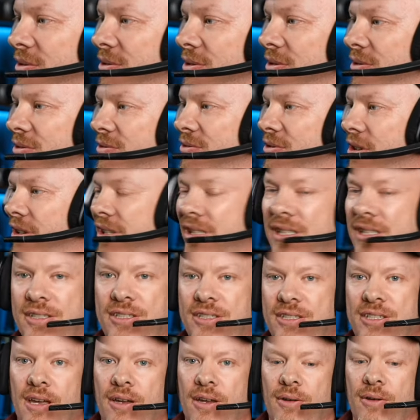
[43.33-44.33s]
right.
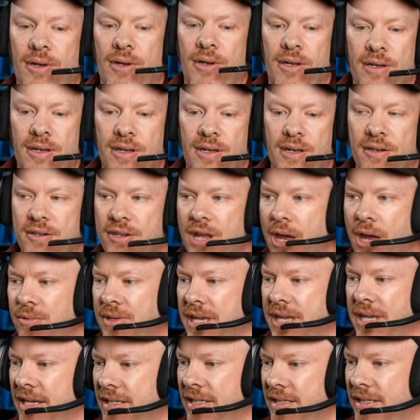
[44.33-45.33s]
So, uh, no
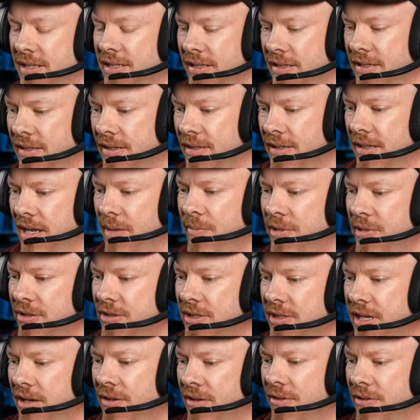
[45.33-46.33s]
guest. Let me just
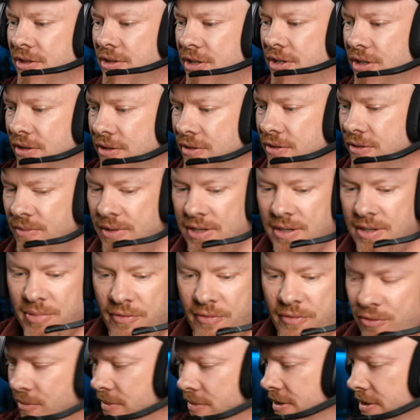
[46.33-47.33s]
get on to, uh,
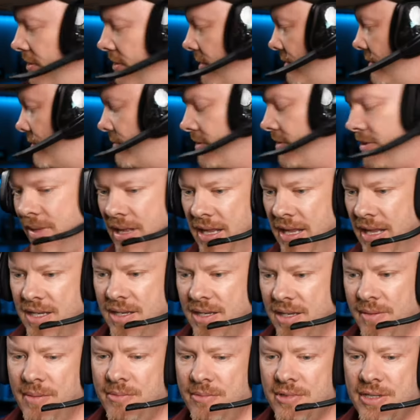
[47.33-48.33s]
before we start talking about that,
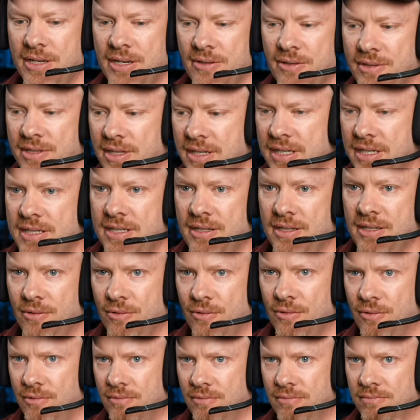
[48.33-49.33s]
let me just go on to this
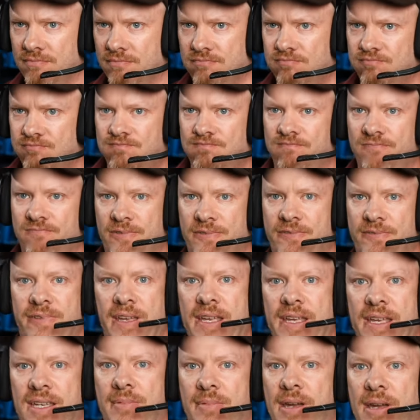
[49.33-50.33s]
whole
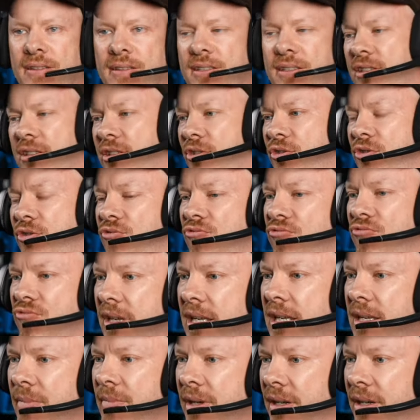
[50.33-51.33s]
thing about the
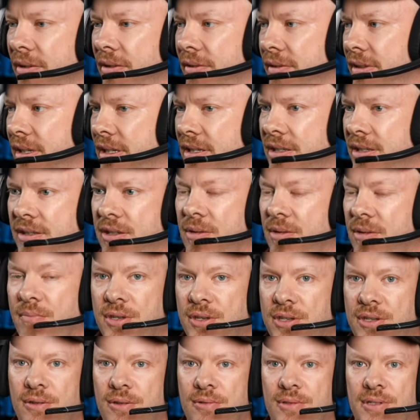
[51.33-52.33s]
streaming on this
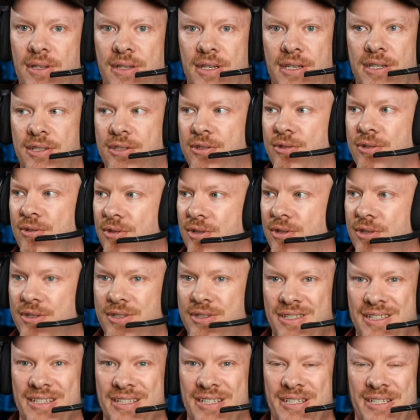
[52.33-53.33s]
computer that is just,
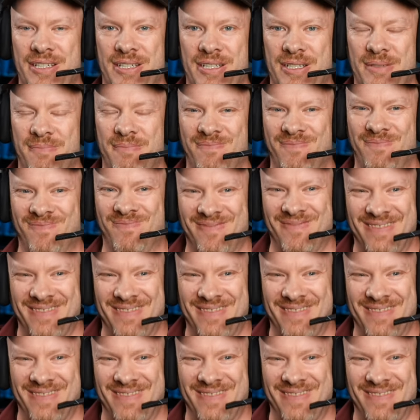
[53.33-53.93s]
um,